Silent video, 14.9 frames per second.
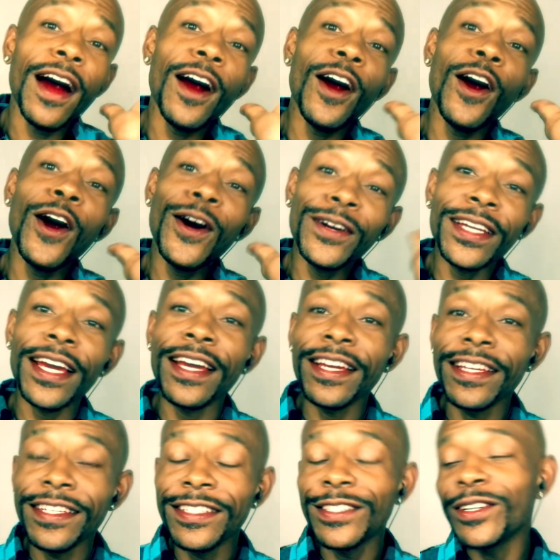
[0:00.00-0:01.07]

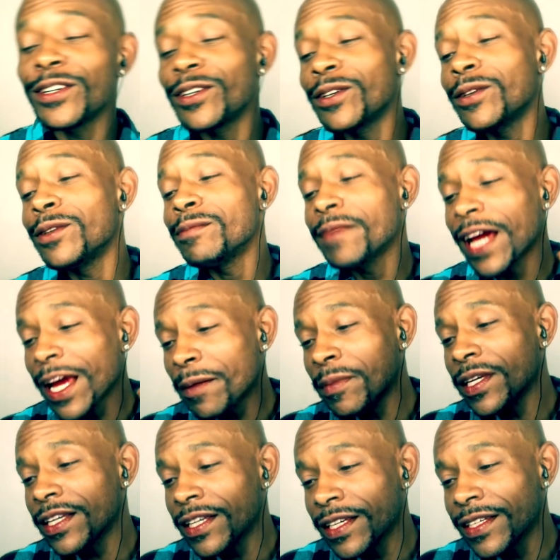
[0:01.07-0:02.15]
okay, you know,
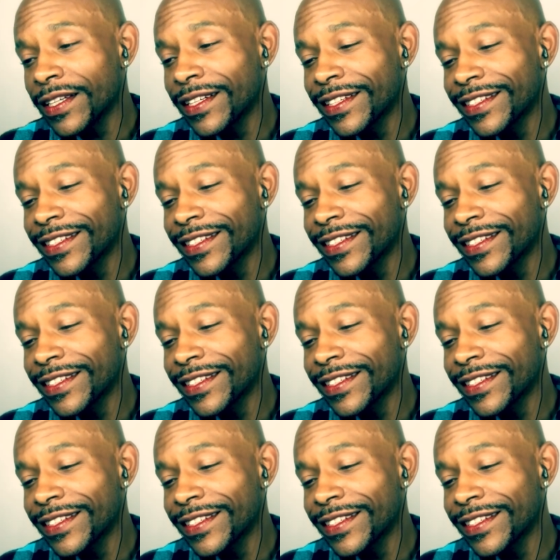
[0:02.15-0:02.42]
maybe